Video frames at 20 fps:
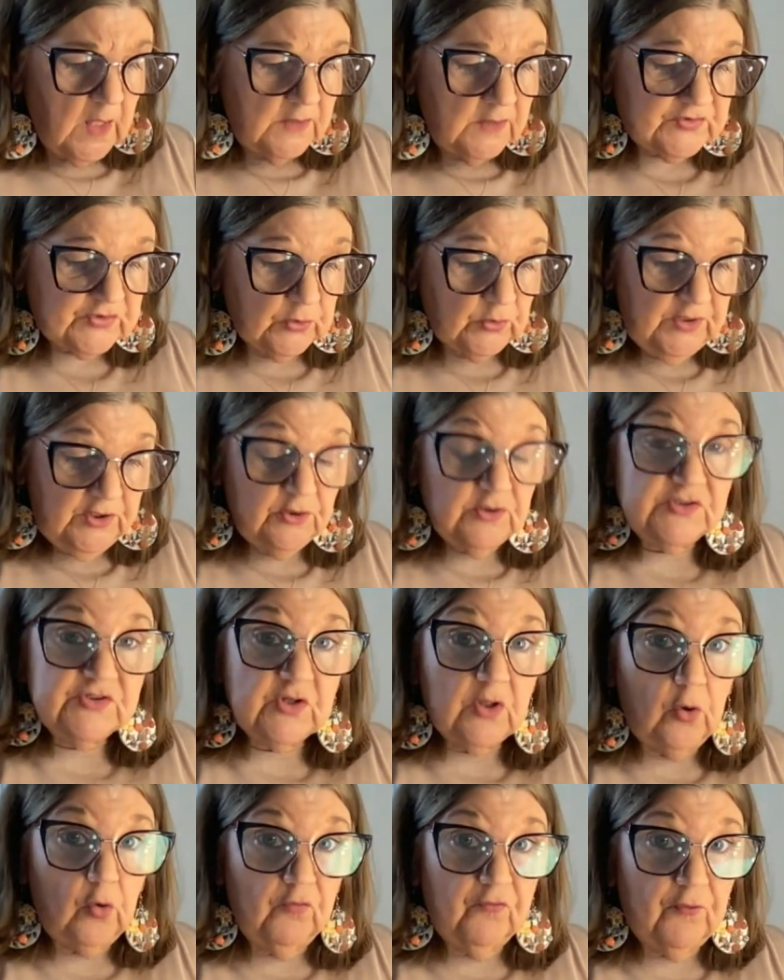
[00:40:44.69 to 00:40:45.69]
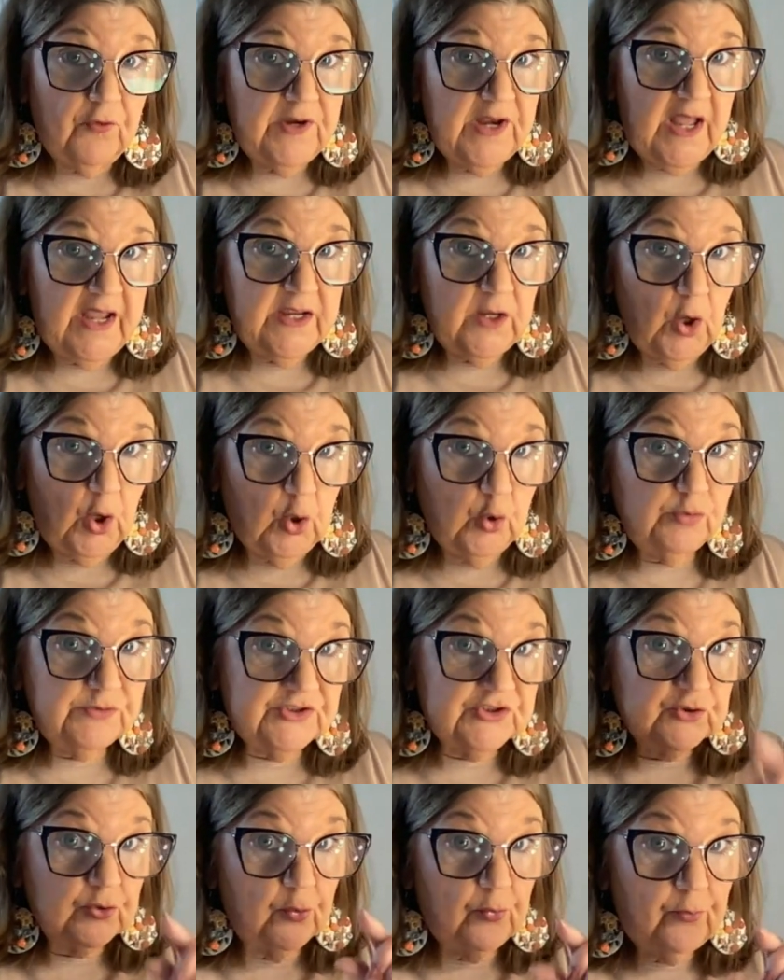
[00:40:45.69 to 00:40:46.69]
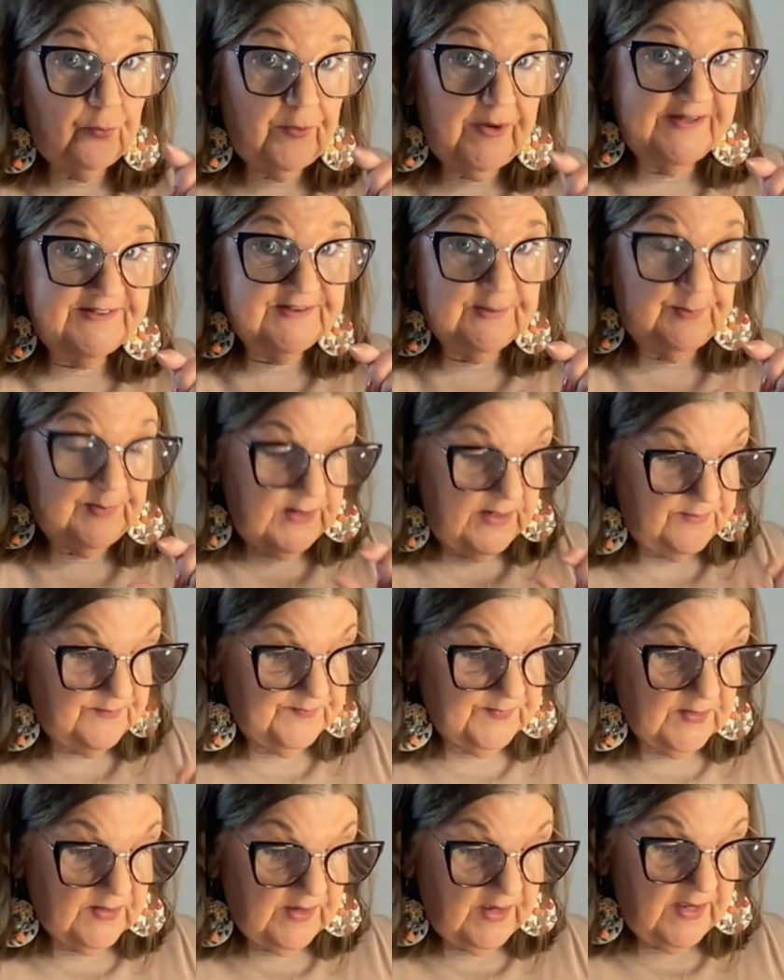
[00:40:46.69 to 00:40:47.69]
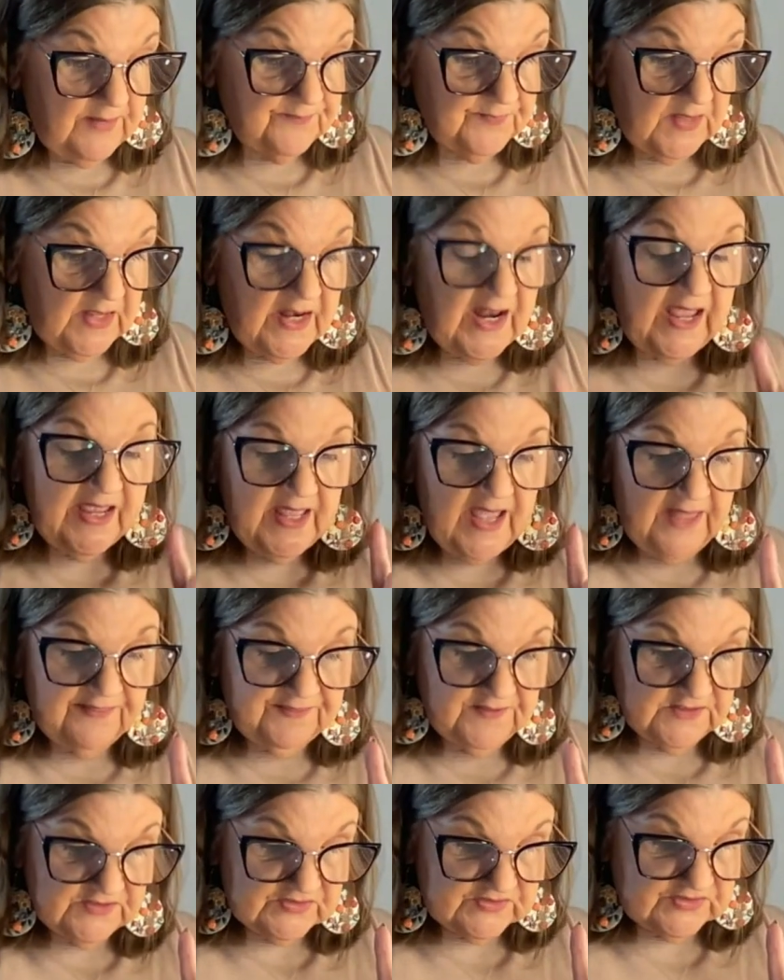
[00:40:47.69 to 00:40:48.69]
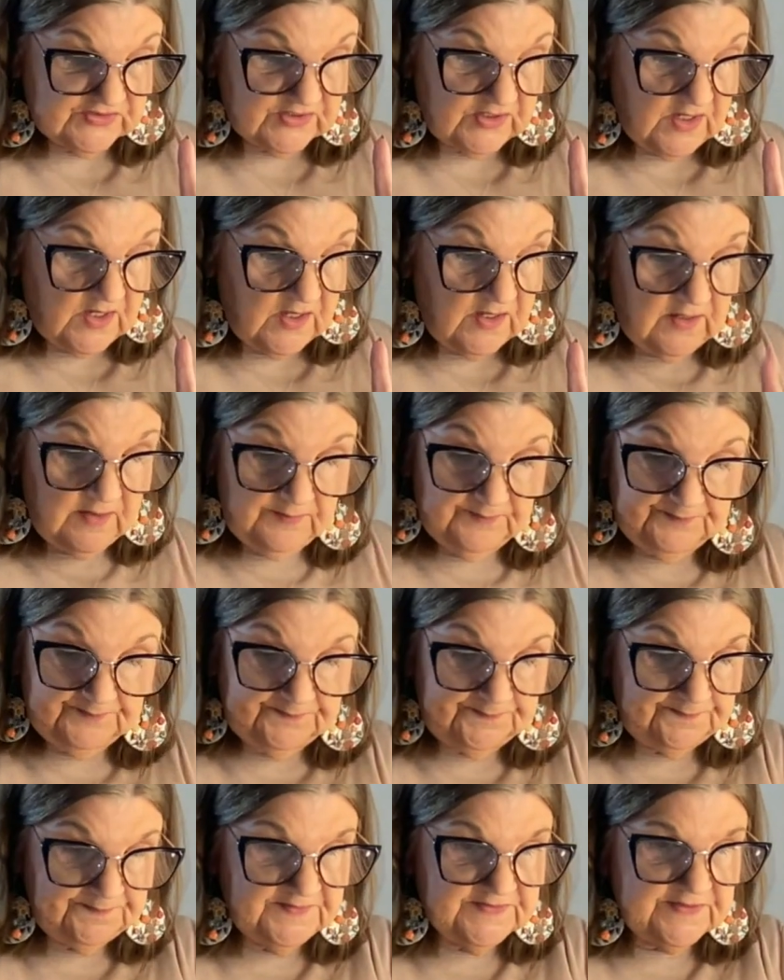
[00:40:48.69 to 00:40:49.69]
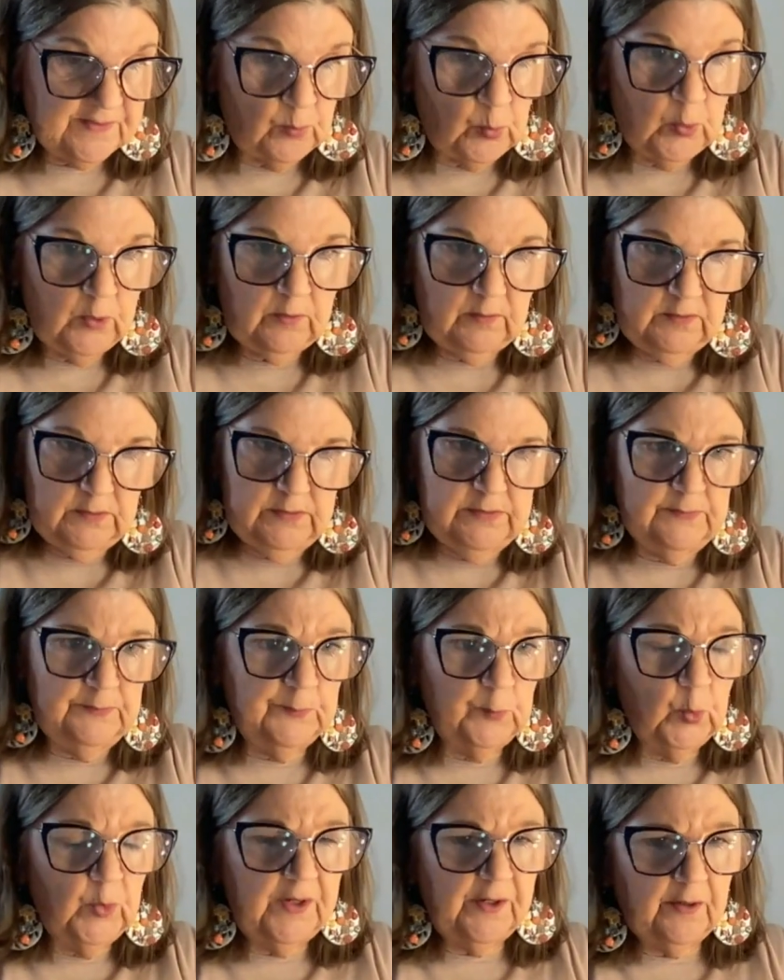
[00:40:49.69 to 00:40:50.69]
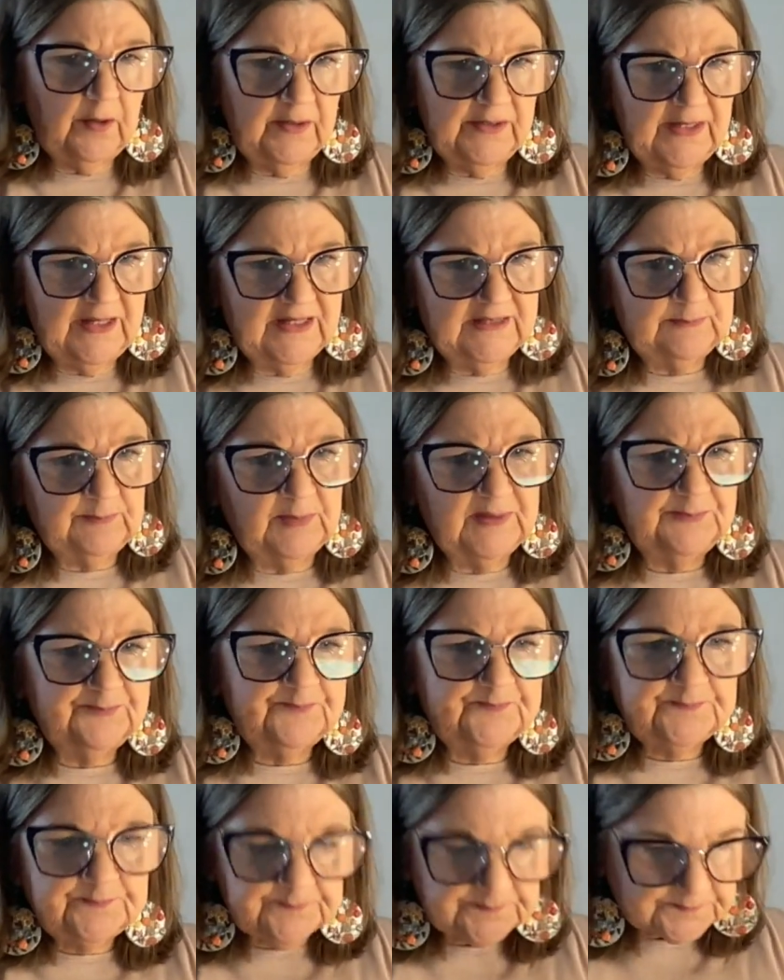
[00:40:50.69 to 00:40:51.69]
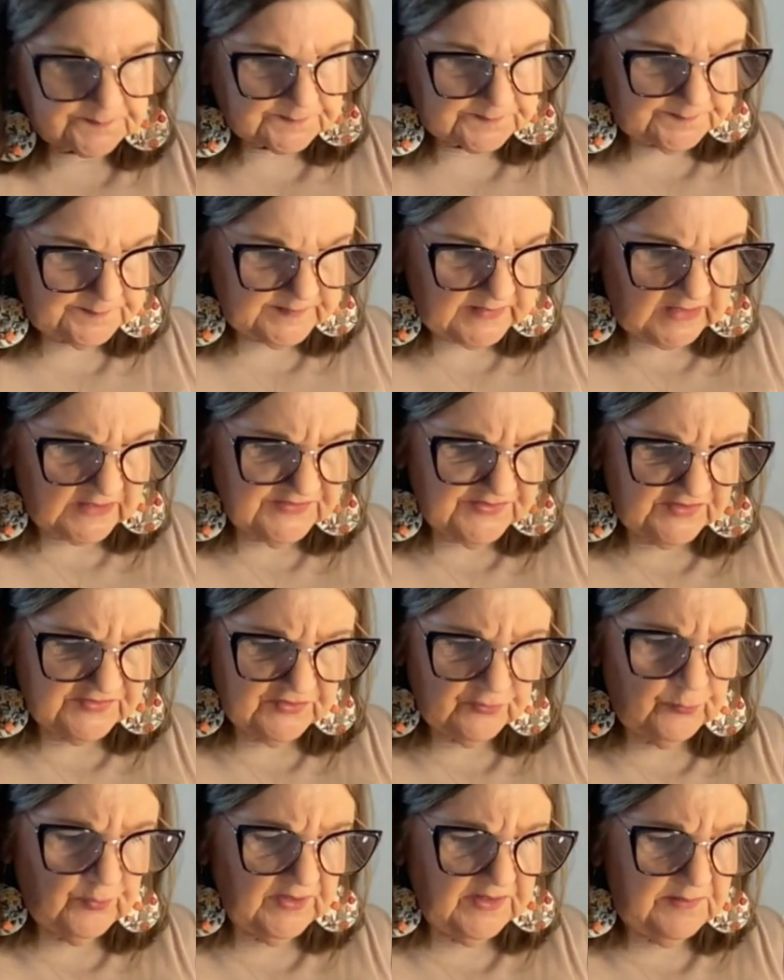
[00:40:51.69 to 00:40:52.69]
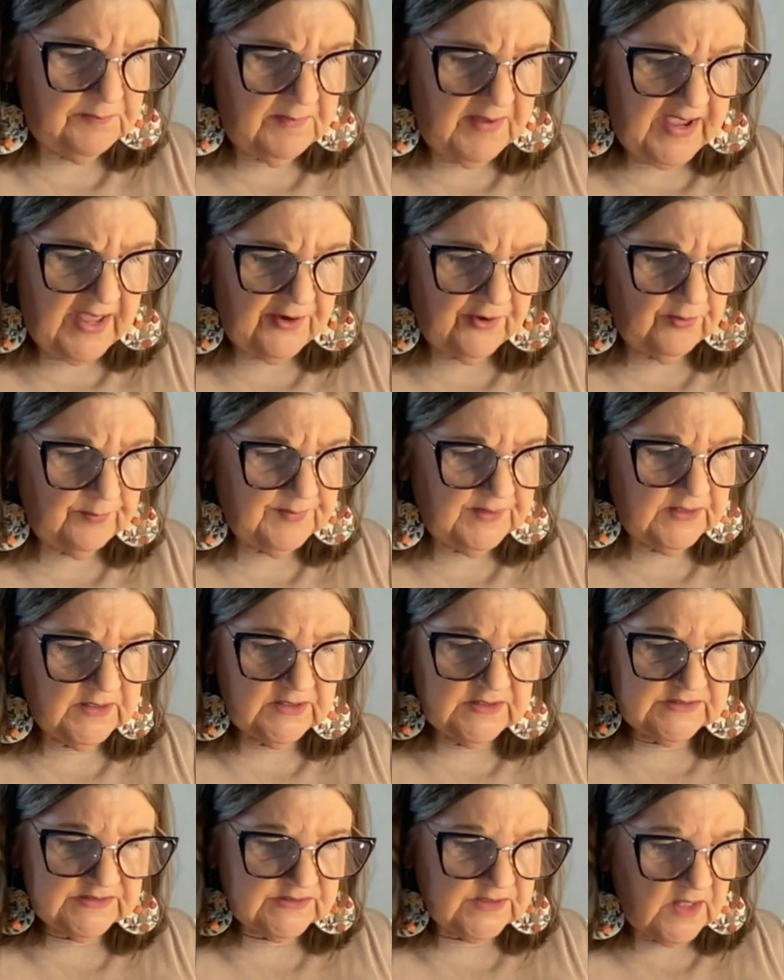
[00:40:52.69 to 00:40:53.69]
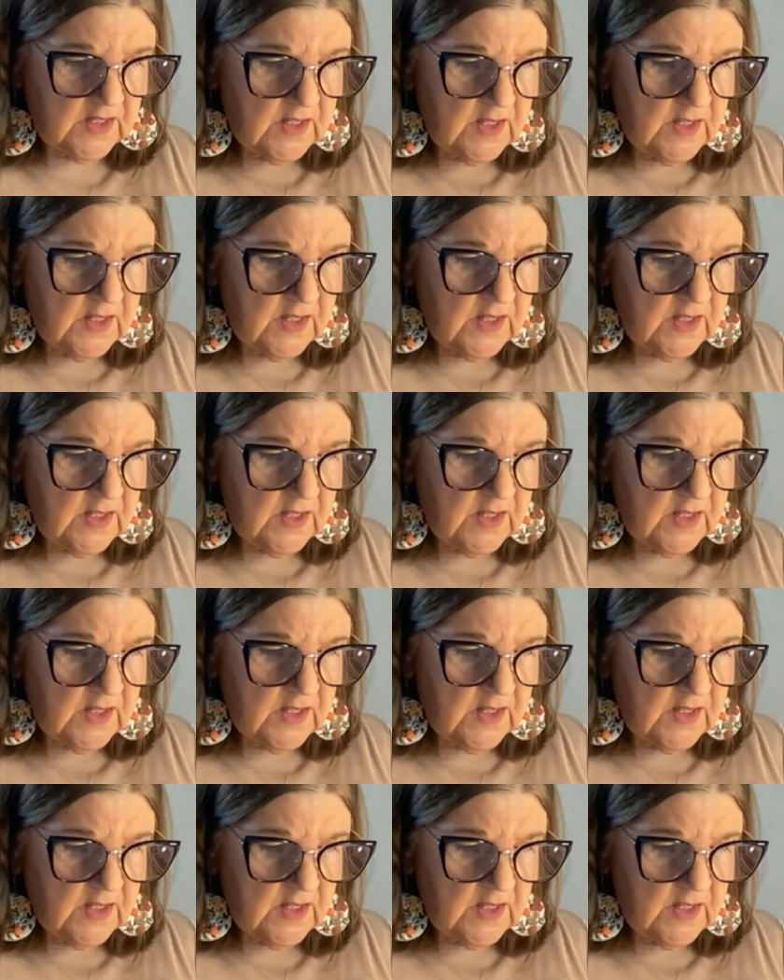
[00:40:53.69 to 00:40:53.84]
so here's overnight oats recipe. Okay, and I got this somewhere online, but it doesn't really matter because